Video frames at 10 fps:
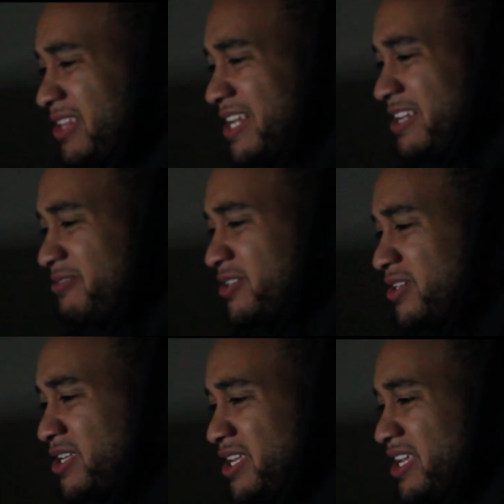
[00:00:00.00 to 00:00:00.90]
I
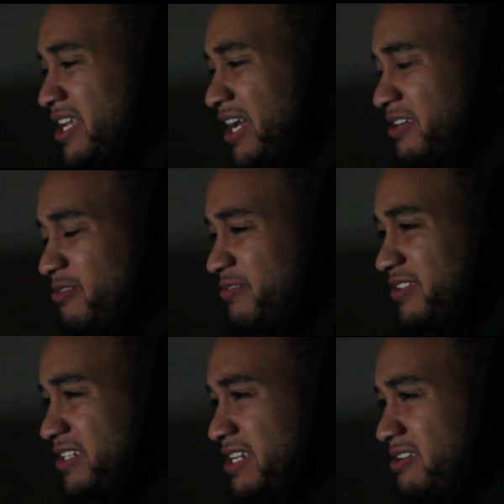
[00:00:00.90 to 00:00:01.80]
never
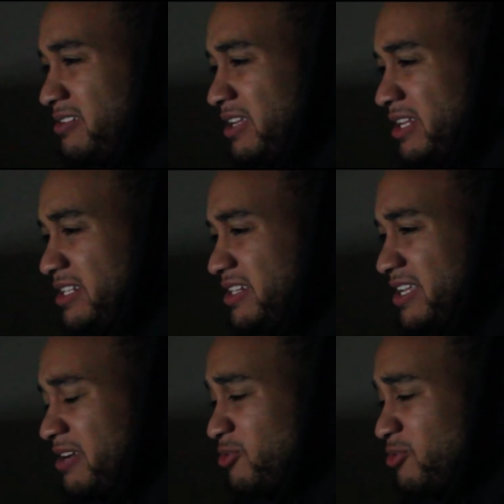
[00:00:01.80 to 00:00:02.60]
felt at anything.